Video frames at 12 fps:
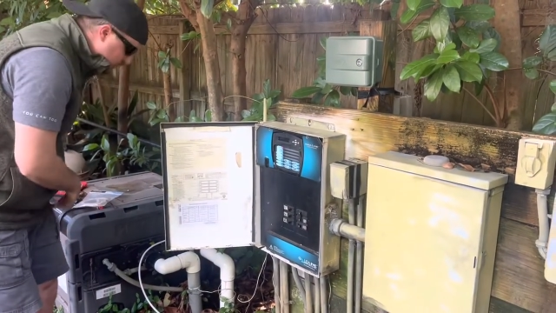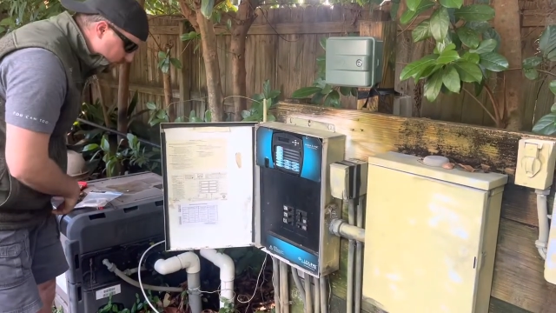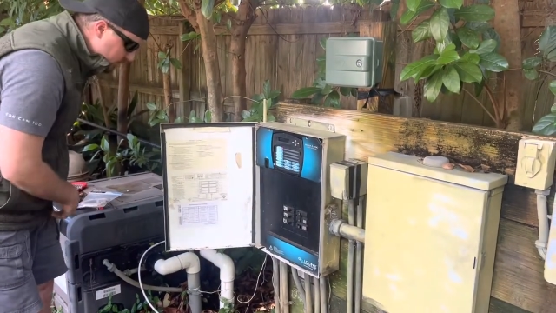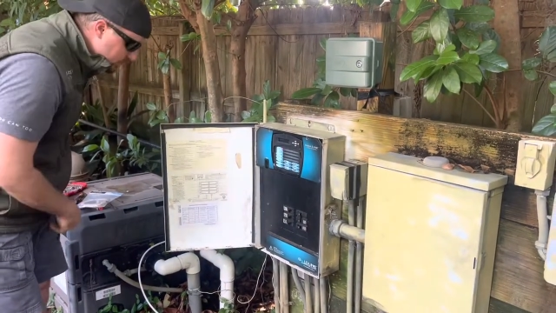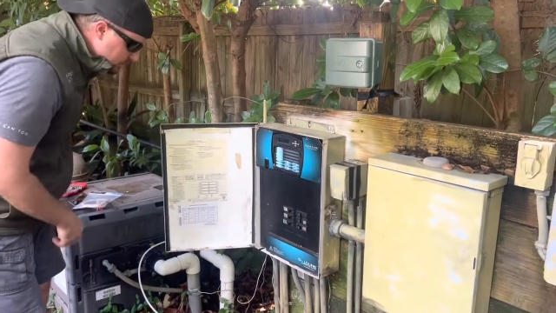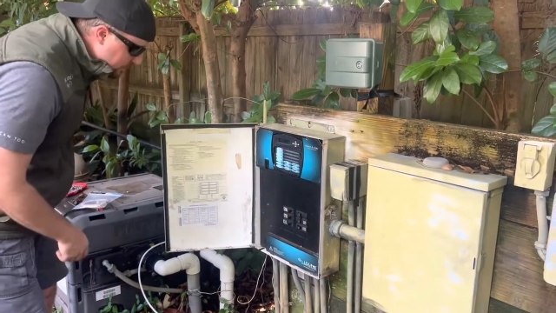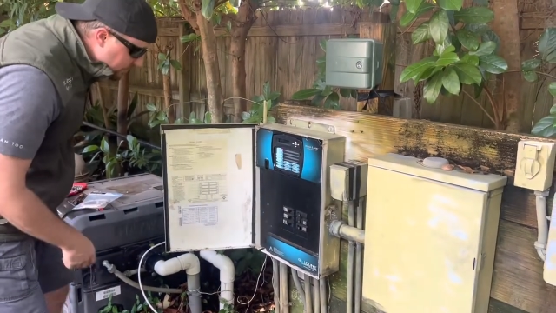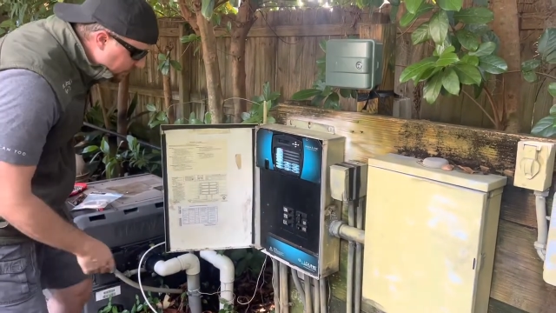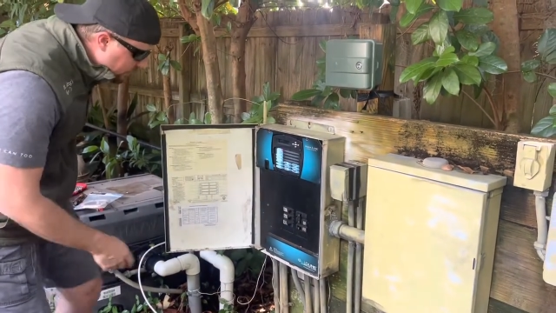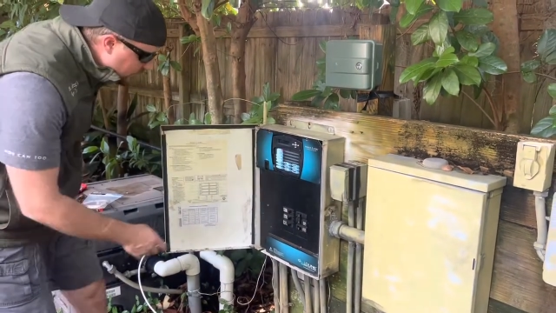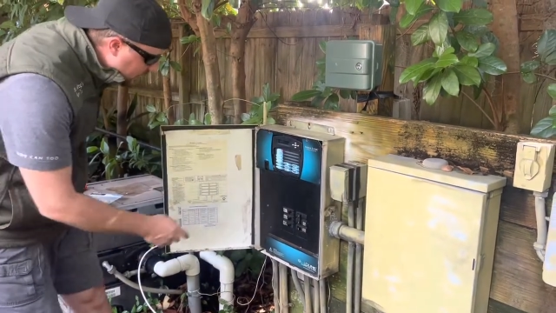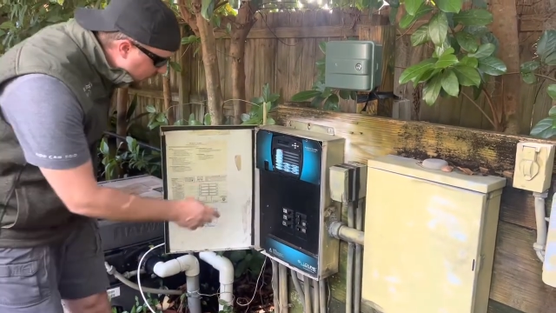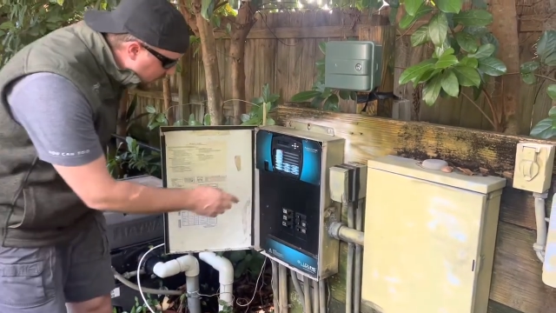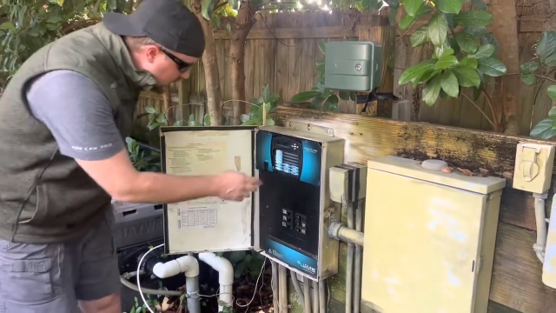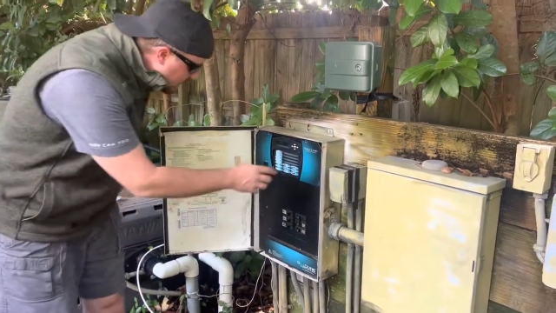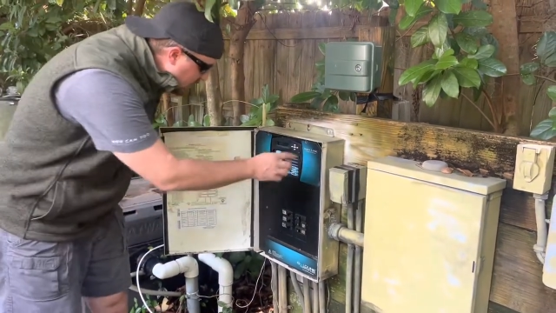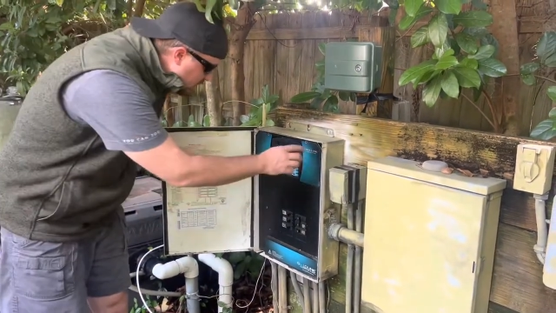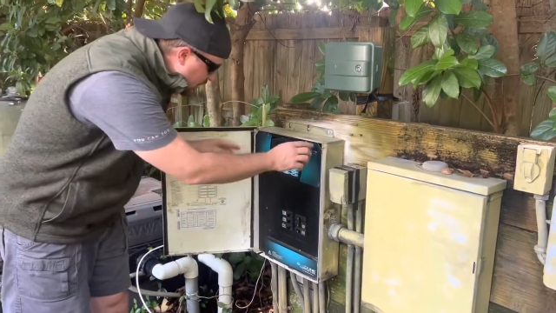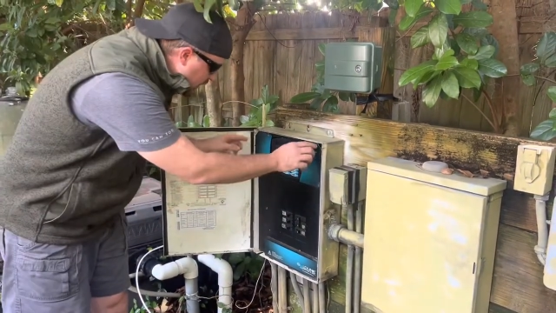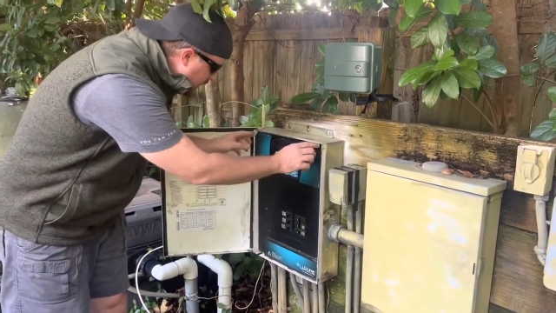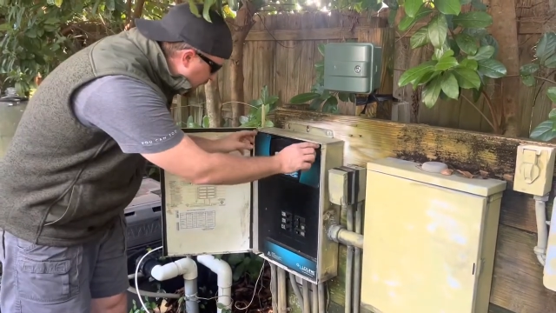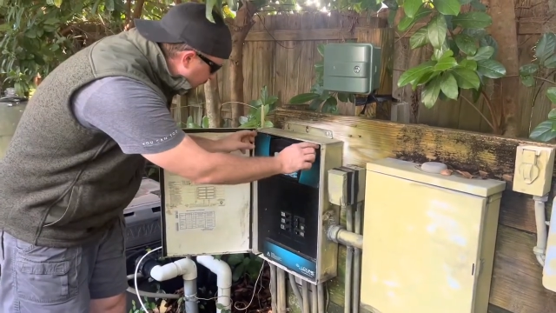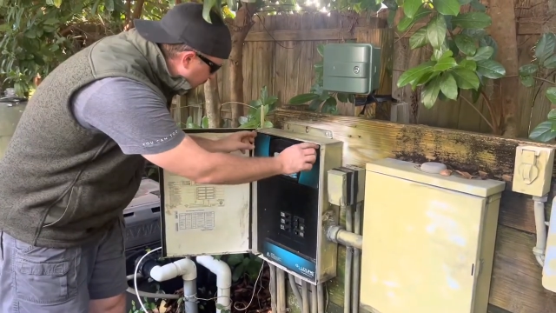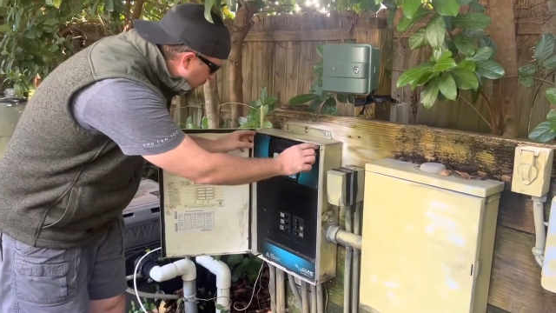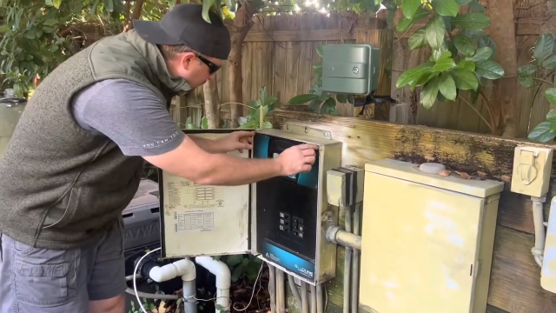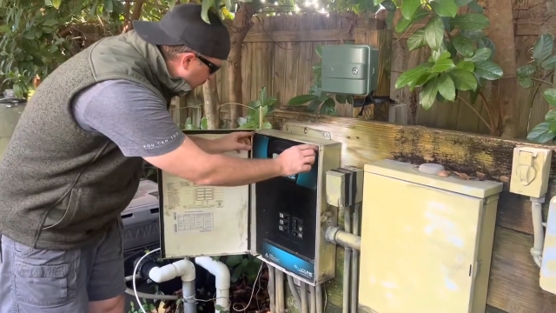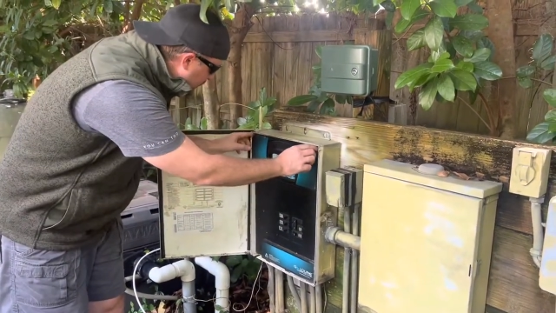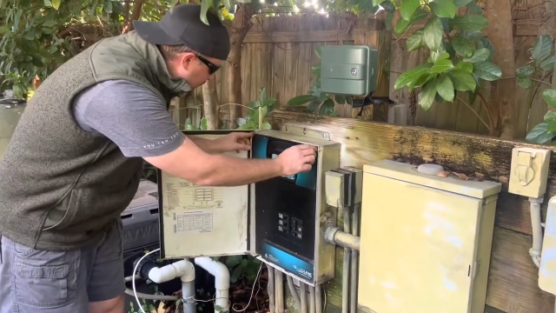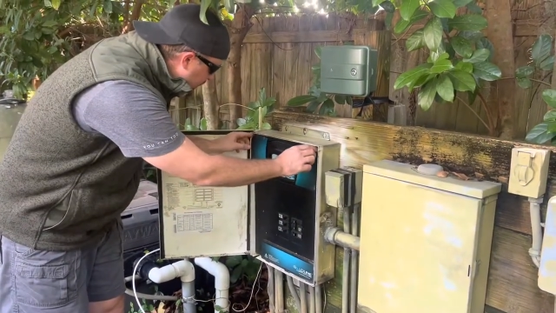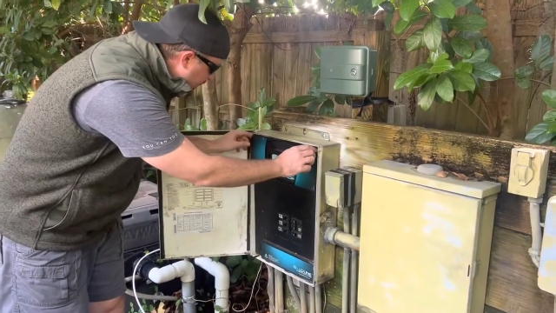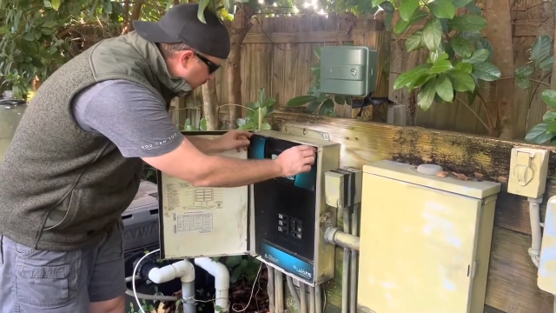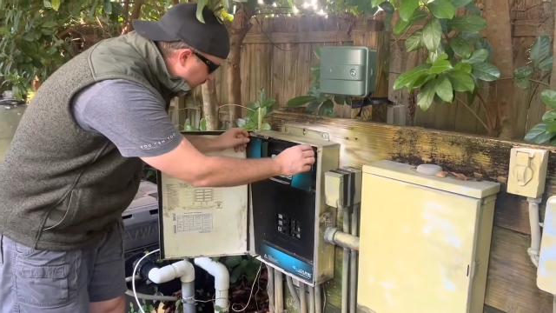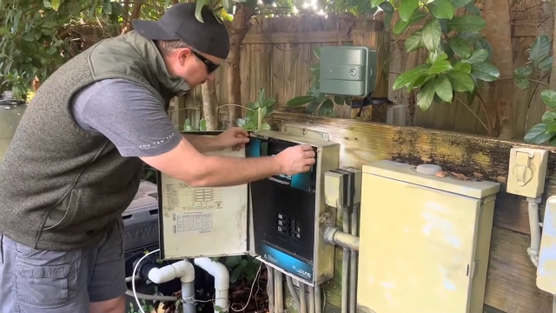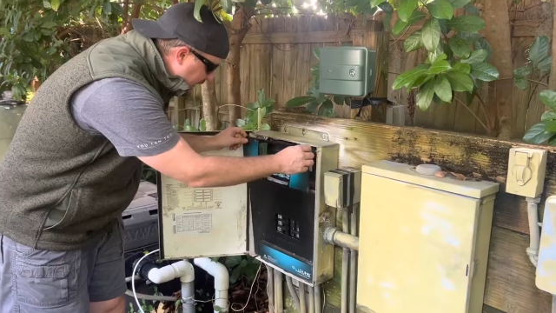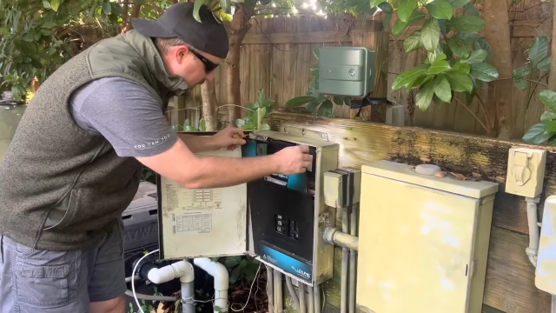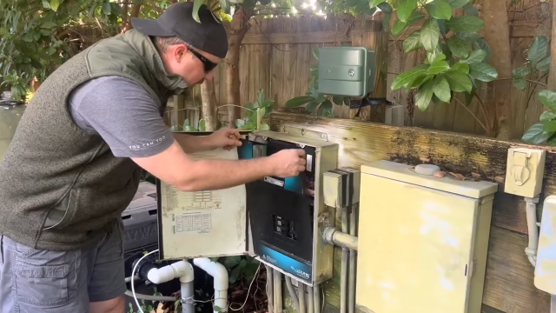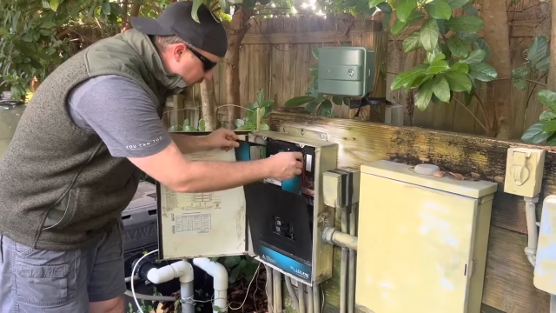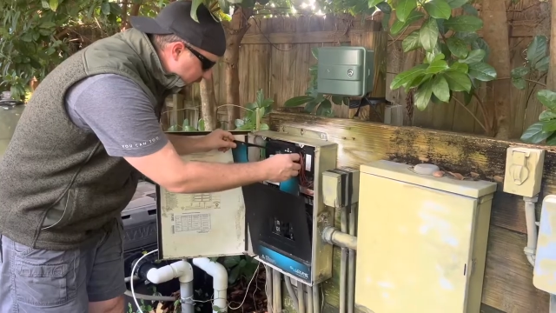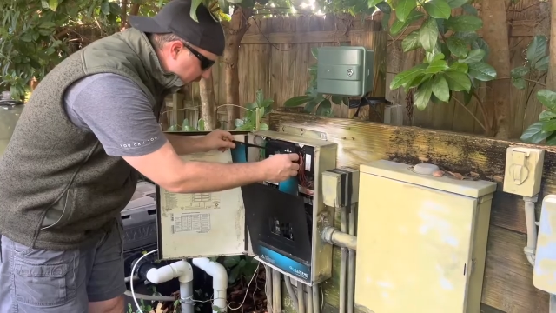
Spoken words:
[unreadable: no face in view]